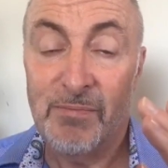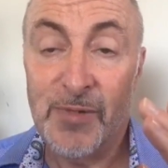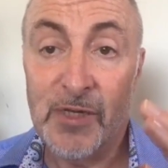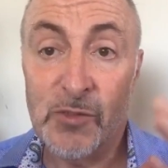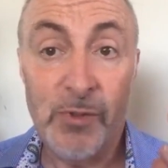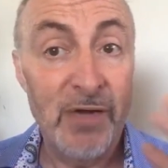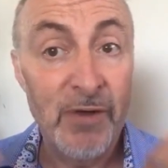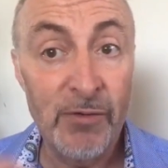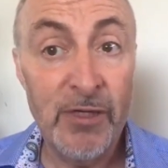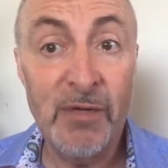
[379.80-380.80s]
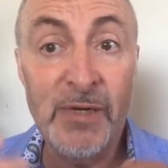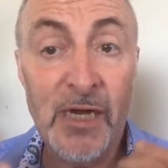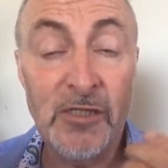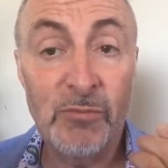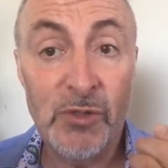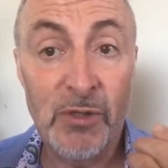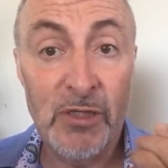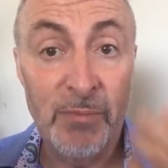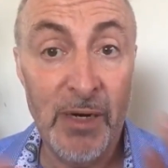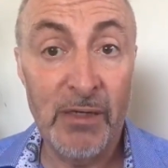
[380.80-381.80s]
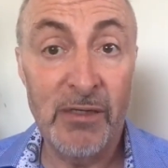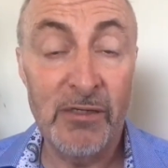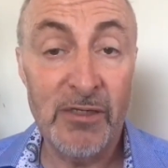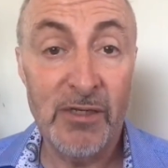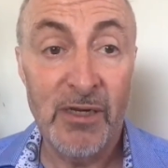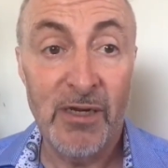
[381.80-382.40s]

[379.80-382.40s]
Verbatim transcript: Because when you have healthy communication between the partners,